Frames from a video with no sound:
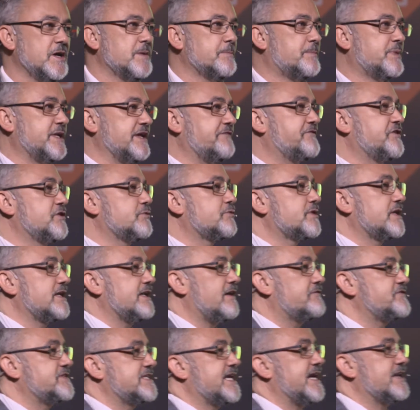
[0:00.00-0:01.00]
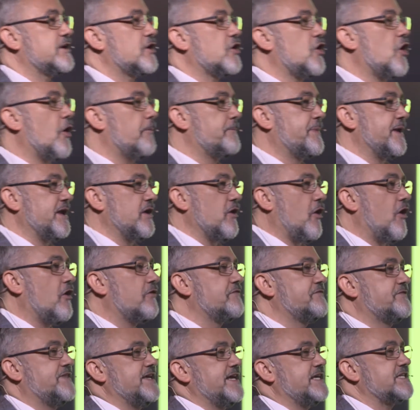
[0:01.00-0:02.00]
but if you would love to get a copy
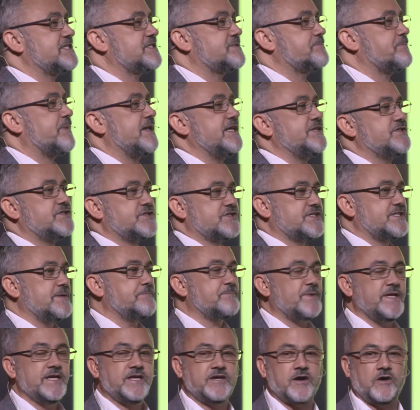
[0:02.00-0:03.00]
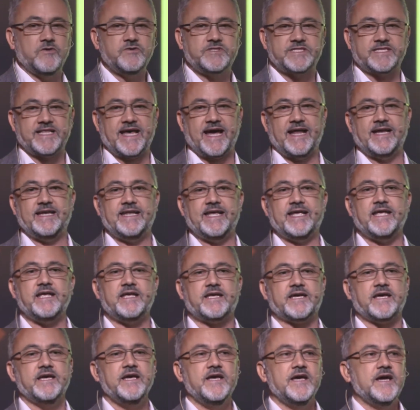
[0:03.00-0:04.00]
of this, please just simply go to that
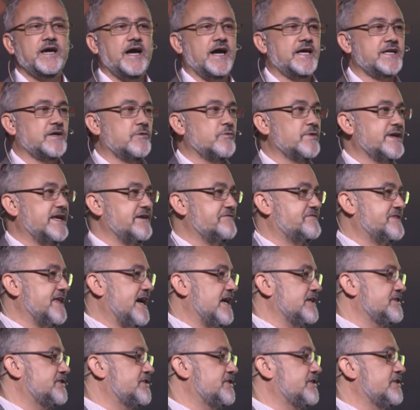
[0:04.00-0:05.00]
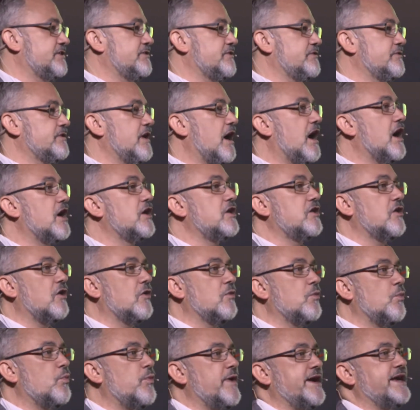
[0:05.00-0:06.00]
link, and I will give that to you,
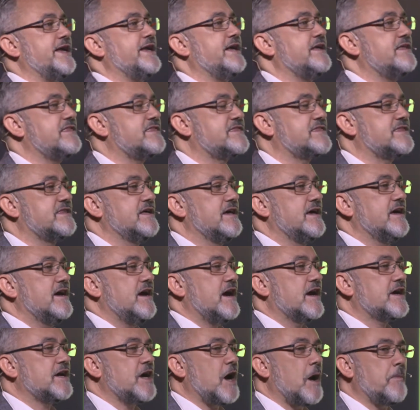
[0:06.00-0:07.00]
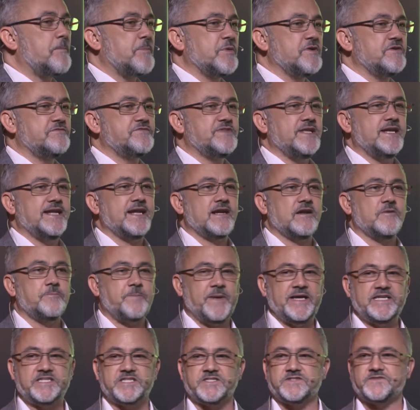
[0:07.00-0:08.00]
along with a couple of the little
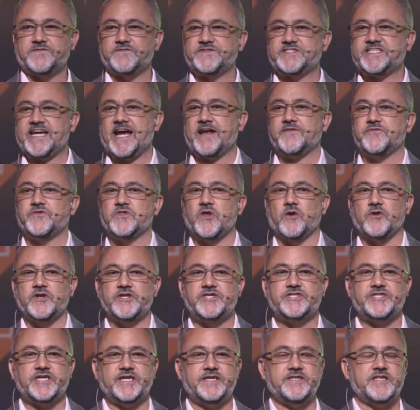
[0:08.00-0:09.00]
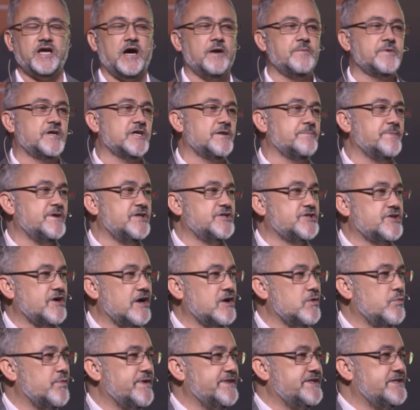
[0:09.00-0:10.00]
pieces of technology that I'm going to be
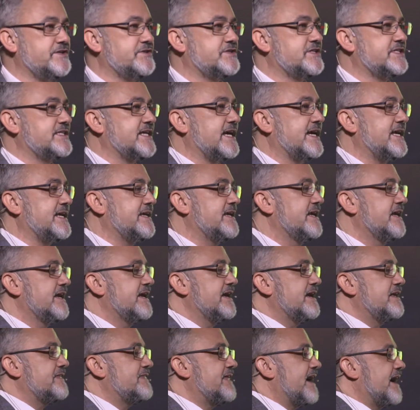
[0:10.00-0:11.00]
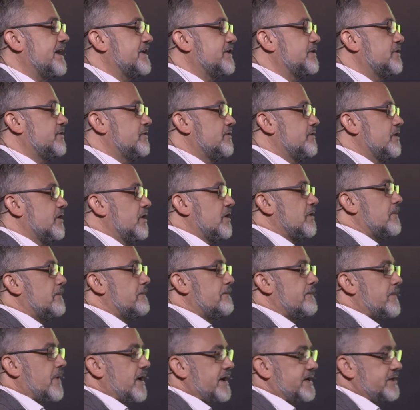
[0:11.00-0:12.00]
sharing with you today that you
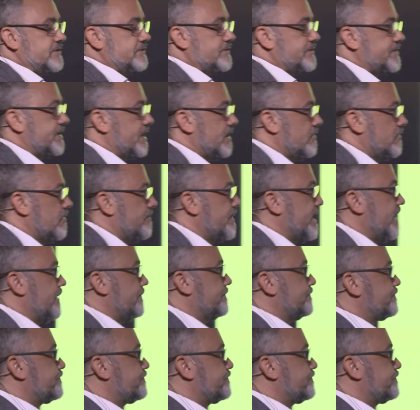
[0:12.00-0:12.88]
might not know about.